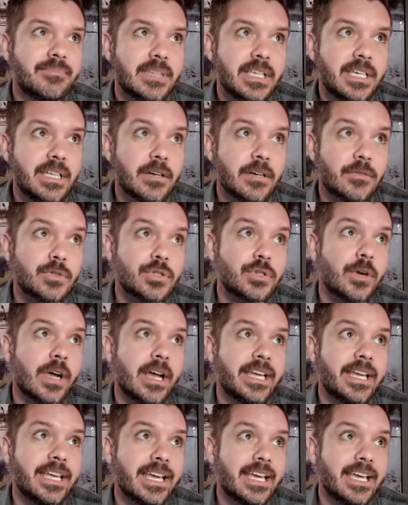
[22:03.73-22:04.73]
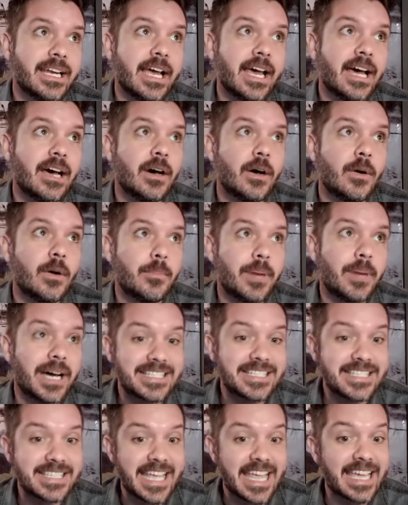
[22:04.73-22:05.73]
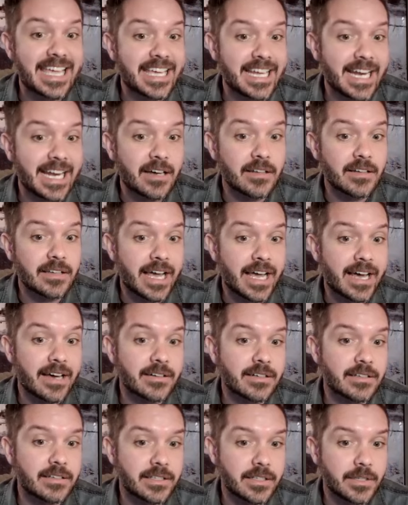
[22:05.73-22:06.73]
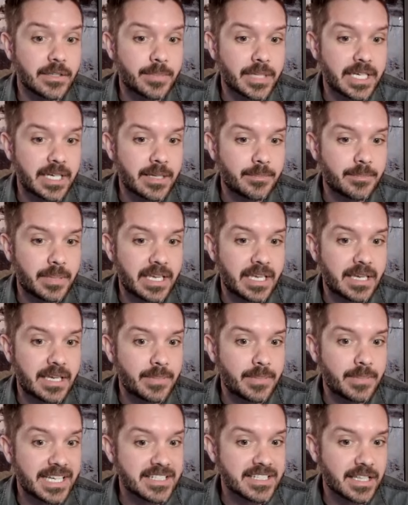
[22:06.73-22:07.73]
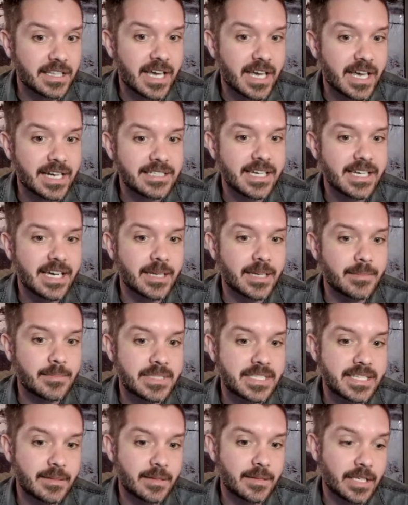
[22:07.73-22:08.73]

you know trying it out by saying it out loud a little bit be because a lot of times